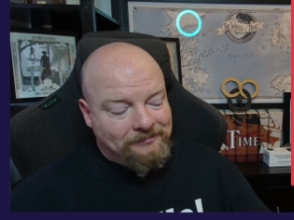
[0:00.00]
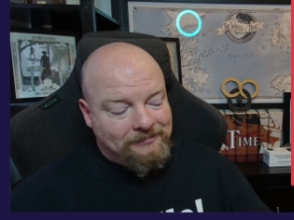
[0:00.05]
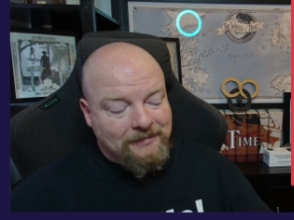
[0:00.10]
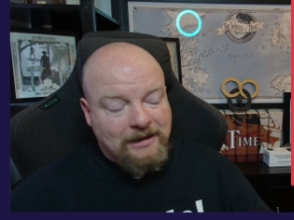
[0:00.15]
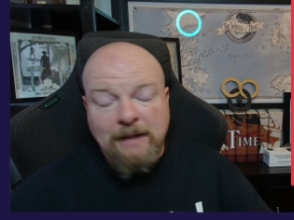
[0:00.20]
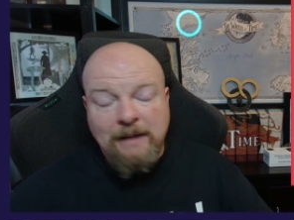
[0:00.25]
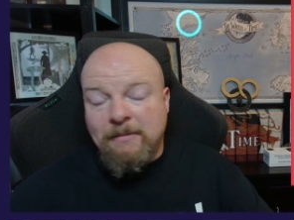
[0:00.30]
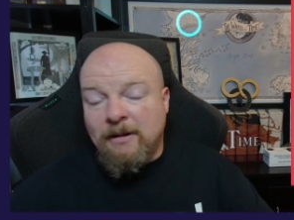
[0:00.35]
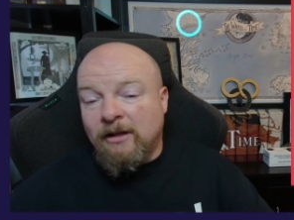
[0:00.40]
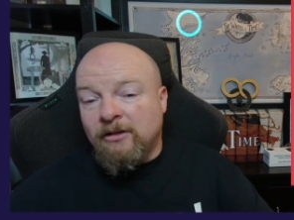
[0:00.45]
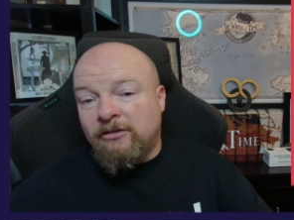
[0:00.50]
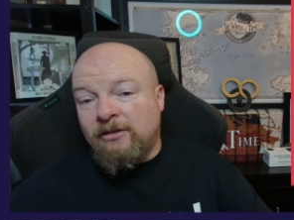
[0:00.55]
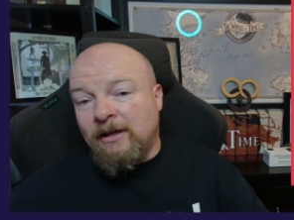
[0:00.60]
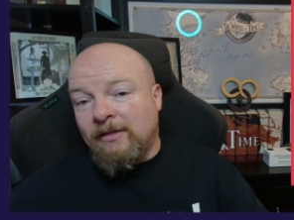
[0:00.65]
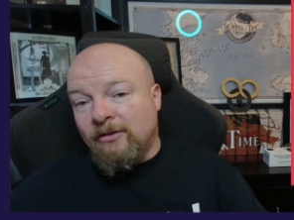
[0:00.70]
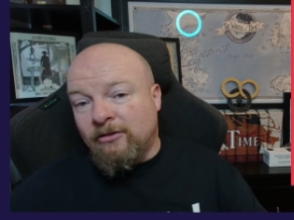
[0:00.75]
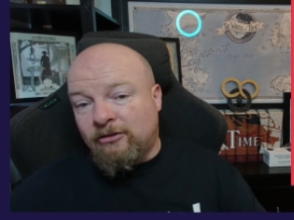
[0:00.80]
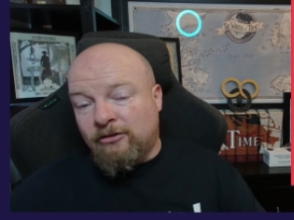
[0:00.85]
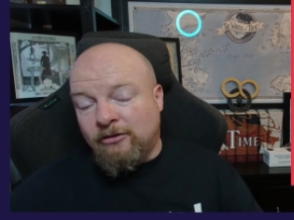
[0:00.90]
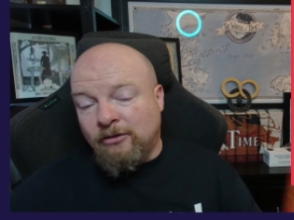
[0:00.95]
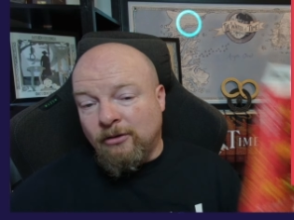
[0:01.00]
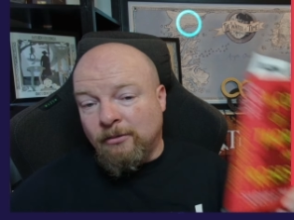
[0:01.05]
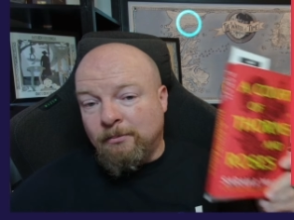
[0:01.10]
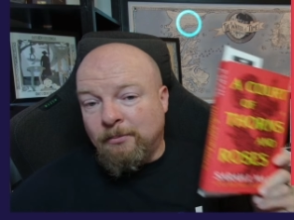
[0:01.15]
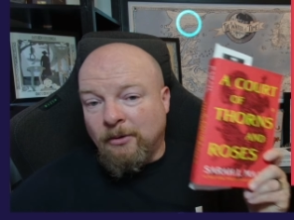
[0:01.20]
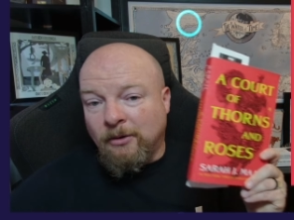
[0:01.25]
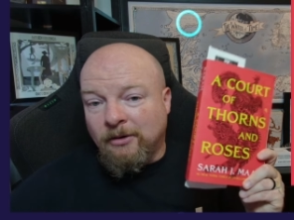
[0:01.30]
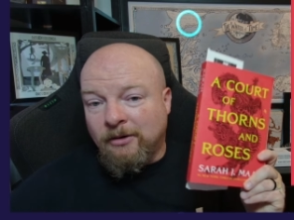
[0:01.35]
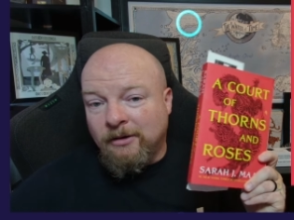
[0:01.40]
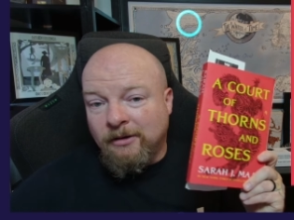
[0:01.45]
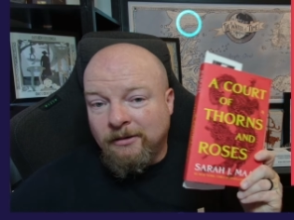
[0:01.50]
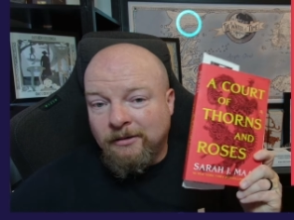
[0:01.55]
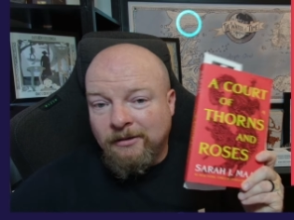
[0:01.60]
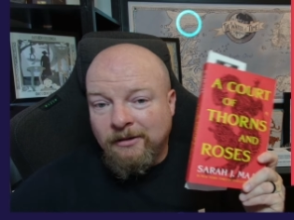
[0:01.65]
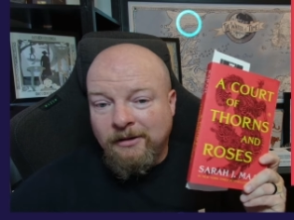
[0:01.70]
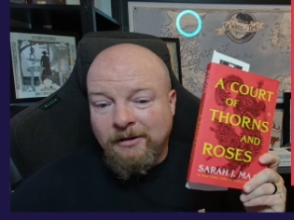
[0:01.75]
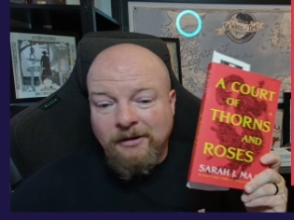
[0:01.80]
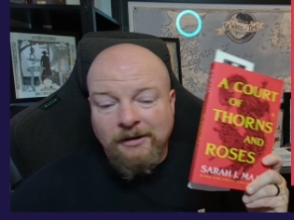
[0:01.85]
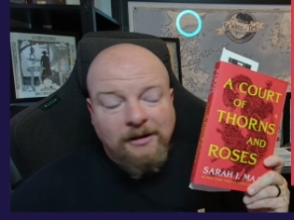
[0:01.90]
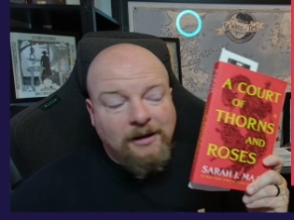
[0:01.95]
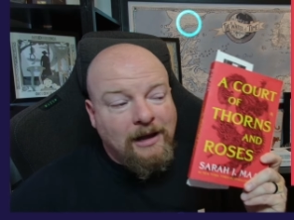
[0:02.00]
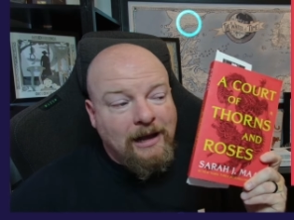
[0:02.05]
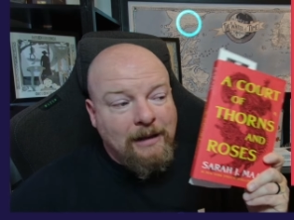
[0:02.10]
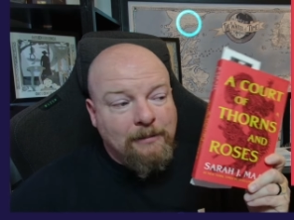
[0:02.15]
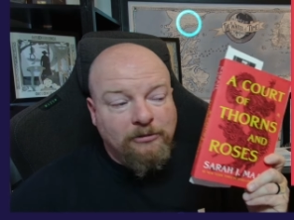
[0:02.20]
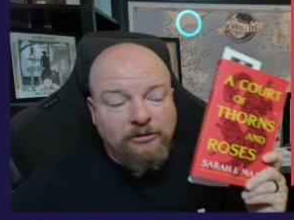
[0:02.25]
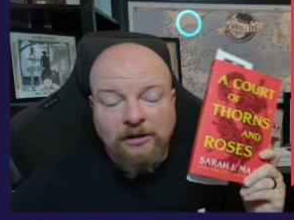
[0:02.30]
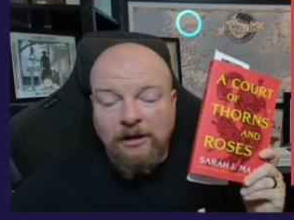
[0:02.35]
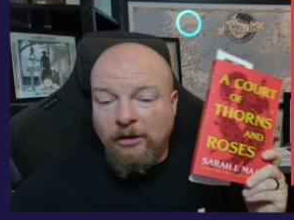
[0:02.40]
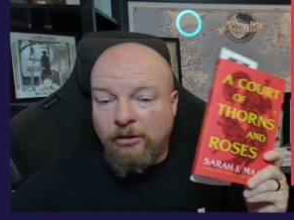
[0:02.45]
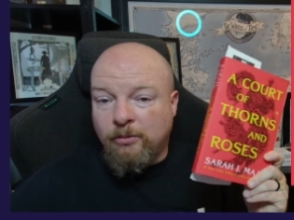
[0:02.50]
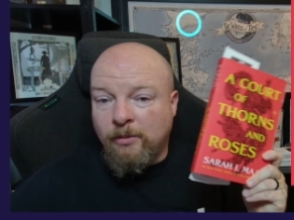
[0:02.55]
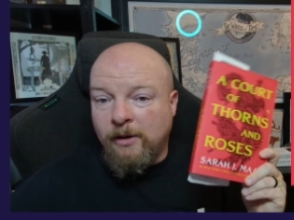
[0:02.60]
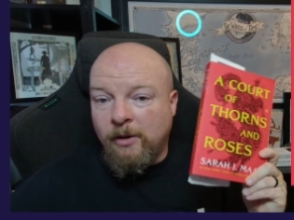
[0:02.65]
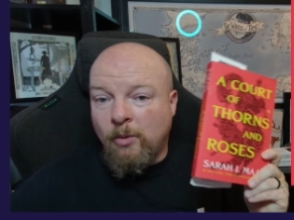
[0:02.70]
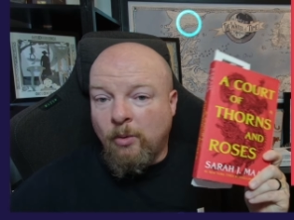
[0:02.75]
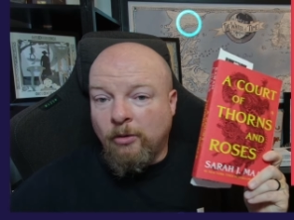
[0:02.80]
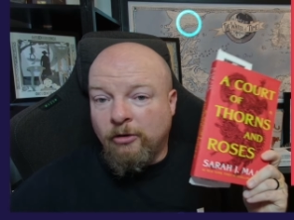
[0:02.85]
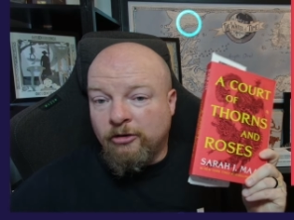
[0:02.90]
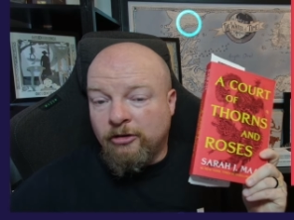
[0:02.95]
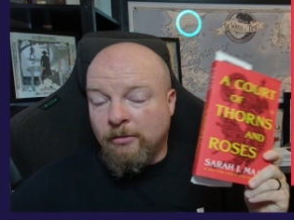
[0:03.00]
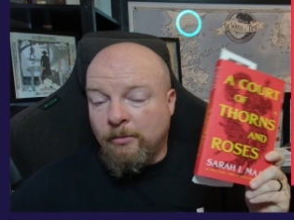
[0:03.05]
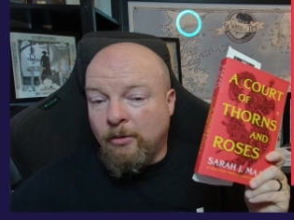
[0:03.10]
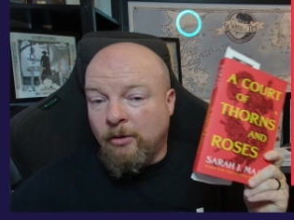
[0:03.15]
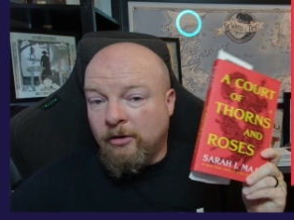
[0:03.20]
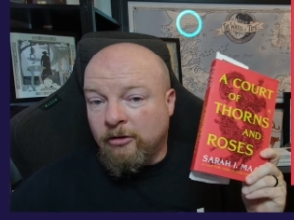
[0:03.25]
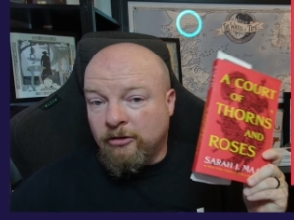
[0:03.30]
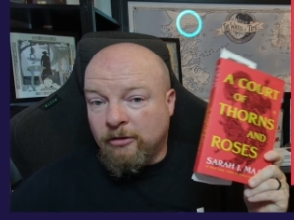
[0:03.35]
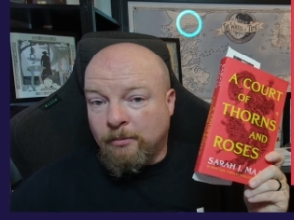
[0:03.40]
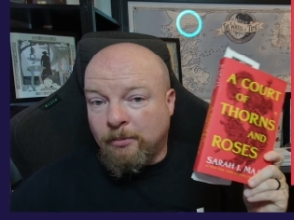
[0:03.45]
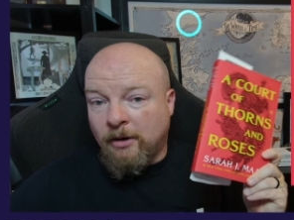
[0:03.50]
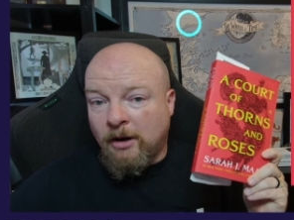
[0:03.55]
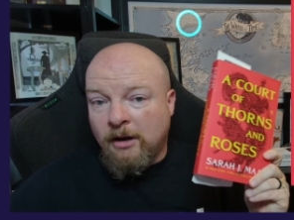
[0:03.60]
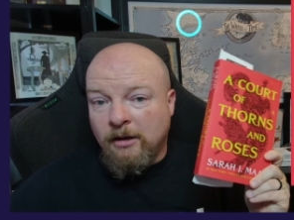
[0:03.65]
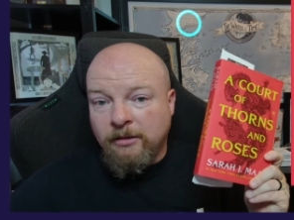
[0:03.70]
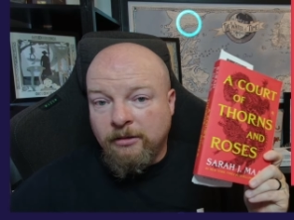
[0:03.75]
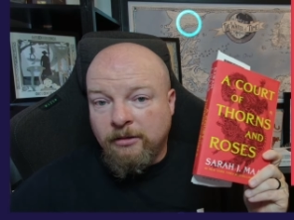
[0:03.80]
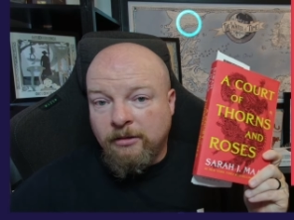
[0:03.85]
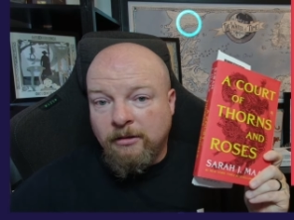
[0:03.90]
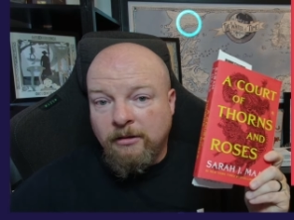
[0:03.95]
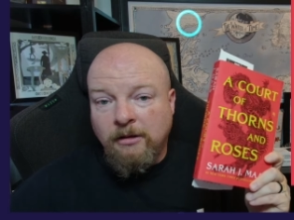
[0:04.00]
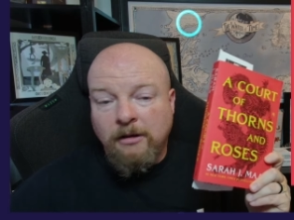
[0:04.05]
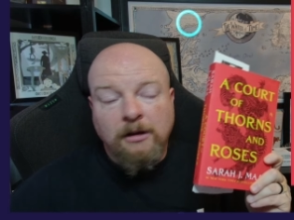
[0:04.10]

I'm not saying this is a good book. I'm saying three quarters of the book is the broth.